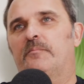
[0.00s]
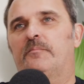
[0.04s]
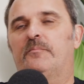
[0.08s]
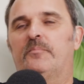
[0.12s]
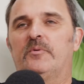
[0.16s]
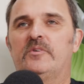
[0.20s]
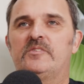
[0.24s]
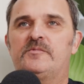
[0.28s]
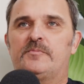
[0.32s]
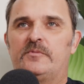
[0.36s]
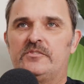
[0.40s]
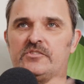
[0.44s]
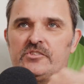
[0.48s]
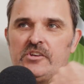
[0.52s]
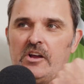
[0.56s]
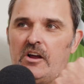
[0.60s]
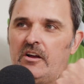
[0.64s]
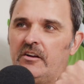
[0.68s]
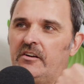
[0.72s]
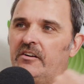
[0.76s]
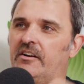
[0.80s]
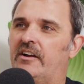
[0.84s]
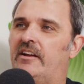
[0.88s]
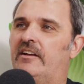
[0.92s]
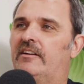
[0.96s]
Brisbane
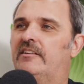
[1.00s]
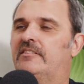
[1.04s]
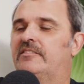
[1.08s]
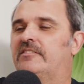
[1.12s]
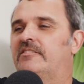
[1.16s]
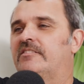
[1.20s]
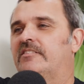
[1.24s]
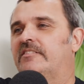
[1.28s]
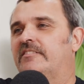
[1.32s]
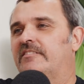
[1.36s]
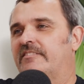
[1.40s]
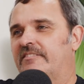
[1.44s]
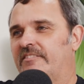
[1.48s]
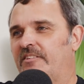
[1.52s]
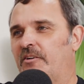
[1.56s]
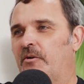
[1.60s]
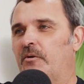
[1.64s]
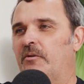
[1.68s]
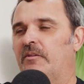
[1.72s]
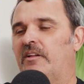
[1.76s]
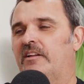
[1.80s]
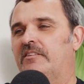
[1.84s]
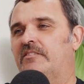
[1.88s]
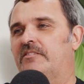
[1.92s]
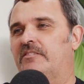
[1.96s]
Showgrounds and
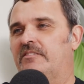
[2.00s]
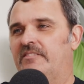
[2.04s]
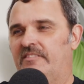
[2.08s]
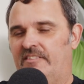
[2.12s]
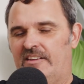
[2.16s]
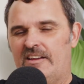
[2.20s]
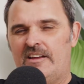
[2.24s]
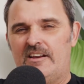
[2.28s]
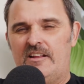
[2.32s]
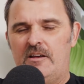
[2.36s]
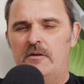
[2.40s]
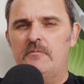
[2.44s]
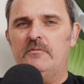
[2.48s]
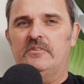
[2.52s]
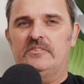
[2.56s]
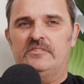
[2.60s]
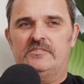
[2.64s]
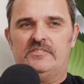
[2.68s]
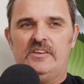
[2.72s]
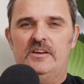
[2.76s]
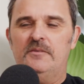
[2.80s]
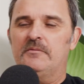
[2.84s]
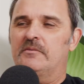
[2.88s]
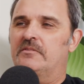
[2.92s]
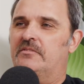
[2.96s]
all that, and it
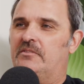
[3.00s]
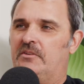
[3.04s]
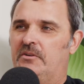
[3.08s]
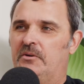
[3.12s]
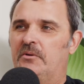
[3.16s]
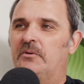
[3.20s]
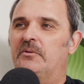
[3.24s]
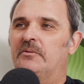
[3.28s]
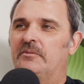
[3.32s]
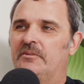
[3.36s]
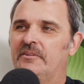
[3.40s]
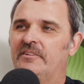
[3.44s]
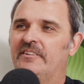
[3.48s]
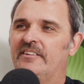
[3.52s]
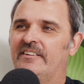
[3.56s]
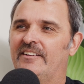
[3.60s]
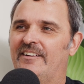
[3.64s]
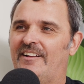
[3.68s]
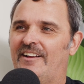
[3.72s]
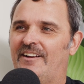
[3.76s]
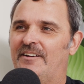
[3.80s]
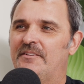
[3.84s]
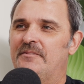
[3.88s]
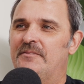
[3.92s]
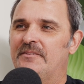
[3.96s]
was cool.
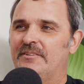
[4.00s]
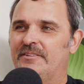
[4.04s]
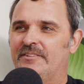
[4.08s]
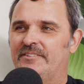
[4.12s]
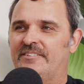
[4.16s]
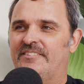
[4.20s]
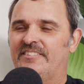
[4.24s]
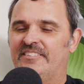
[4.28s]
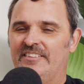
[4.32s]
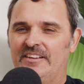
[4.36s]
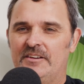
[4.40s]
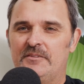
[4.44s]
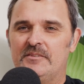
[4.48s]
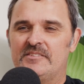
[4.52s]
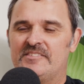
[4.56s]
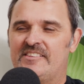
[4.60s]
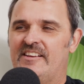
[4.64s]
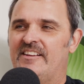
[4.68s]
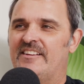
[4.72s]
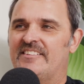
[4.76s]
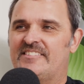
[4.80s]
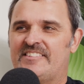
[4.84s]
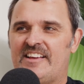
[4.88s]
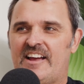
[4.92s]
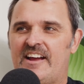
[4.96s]
It was
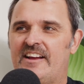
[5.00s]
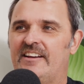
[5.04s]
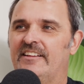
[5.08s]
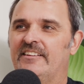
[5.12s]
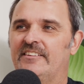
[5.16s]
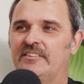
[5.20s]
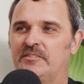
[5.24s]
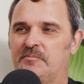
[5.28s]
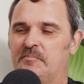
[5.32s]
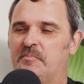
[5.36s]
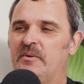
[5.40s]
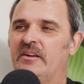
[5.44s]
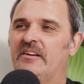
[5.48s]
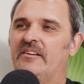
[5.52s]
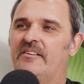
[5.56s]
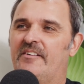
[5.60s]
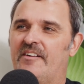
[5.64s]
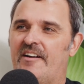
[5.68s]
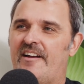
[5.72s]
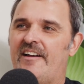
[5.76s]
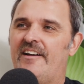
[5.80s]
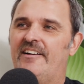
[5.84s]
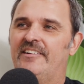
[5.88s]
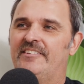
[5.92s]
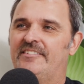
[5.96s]
entertaining. There's big
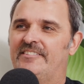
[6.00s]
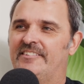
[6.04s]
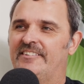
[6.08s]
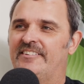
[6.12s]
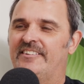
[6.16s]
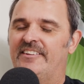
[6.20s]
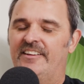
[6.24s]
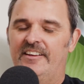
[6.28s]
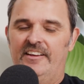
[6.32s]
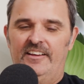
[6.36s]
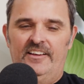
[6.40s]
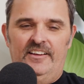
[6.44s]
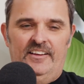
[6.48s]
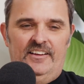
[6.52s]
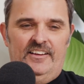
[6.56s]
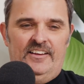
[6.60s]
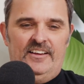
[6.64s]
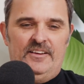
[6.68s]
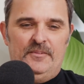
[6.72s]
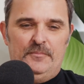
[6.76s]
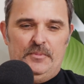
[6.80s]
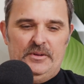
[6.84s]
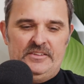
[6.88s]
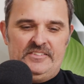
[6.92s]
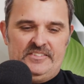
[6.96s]
crowds,
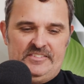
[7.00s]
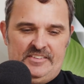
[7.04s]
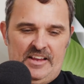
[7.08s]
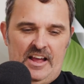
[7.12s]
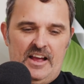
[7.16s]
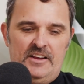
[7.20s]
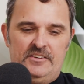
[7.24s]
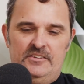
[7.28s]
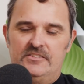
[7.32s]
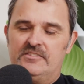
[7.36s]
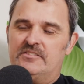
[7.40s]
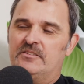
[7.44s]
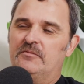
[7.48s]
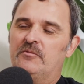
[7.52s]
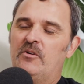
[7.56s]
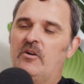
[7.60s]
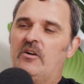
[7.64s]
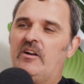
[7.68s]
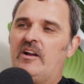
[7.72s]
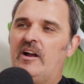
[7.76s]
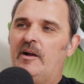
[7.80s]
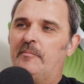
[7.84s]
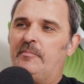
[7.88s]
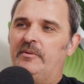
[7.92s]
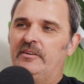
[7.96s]
but Dad used to
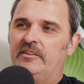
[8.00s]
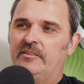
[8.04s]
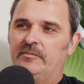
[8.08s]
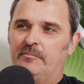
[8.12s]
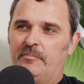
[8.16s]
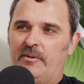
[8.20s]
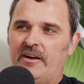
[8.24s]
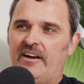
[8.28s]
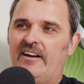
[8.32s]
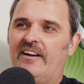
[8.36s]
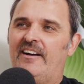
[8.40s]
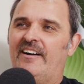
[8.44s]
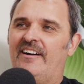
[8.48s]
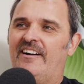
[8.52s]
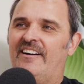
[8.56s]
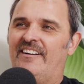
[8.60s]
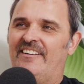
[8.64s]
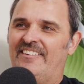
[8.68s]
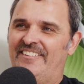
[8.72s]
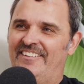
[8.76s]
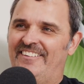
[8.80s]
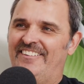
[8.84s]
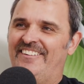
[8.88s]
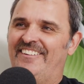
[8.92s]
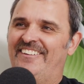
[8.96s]
rock up in his Baja
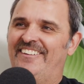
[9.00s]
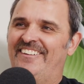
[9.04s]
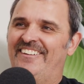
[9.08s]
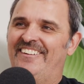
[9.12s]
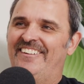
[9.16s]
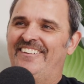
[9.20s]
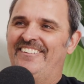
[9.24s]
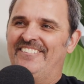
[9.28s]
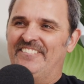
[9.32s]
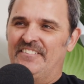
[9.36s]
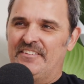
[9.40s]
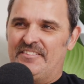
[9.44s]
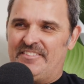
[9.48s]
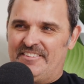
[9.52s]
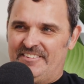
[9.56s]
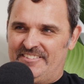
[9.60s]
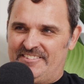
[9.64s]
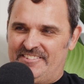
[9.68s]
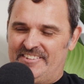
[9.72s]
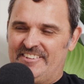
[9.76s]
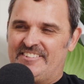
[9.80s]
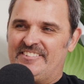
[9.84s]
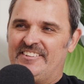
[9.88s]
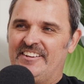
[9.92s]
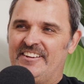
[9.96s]
with the
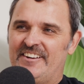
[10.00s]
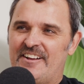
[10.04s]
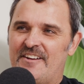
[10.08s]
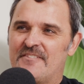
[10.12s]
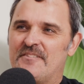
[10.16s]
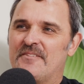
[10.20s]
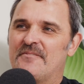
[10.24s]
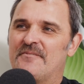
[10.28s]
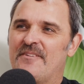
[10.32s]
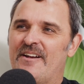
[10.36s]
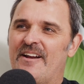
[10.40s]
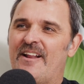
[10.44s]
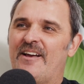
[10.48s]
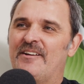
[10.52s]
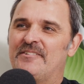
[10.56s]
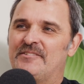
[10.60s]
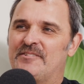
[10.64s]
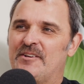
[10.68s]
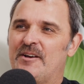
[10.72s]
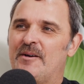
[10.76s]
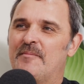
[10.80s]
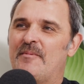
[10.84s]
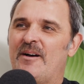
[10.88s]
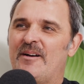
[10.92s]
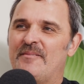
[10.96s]
1600 Renault
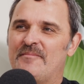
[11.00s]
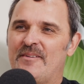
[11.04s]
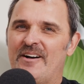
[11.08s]
turbo